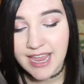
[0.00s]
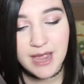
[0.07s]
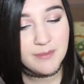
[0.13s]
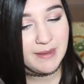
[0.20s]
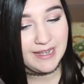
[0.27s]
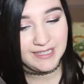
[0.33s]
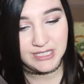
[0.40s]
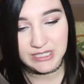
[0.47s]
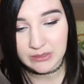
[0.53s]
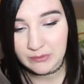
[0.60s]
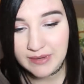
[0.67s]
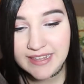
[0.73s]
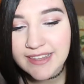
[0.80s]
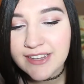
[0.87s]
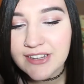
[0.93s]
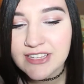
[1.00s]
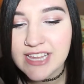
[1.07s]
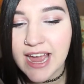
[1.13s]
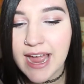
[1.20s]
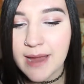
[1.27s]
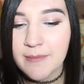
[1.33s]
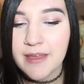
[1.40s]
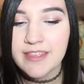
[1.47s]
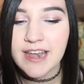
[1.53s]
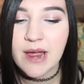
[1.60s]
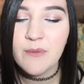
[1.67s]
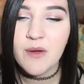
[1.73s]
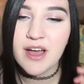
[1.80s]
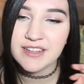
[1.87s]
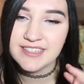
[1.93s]
take my sweet little time, and then
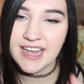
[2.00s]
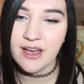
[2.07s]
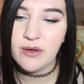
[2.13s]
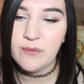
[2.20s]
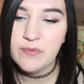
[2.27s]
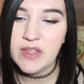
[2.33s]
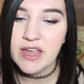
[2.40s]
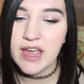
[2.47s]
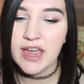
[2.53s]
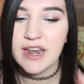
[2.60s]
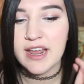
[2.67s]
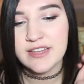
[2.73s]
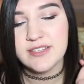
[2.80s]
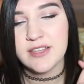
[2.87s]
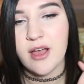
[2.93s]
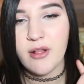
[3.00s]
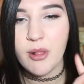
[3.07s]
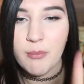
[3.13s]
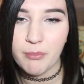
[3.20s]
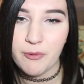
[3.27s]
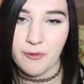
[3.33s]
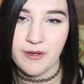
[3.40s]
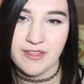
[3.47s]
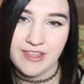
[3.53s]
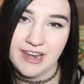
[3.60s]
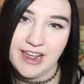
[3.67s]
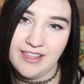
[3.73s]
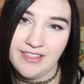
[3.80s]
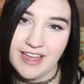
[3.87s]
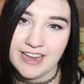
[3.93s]
I walked out and I saw a boy
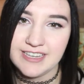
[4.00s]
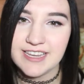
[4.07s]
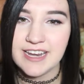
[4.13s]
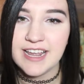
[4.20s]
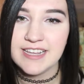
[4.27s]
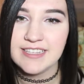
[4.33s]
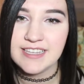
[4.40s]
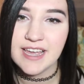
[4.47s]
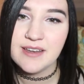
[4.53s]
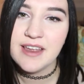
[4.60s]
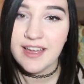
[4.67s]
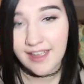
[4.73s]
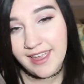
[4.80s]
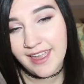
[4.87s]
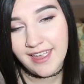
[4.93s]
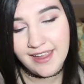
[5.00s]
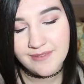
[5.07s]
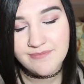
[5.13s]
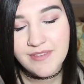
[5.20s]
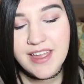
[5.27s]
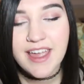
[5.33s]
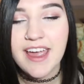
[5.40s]
that I liked, and I said, hey,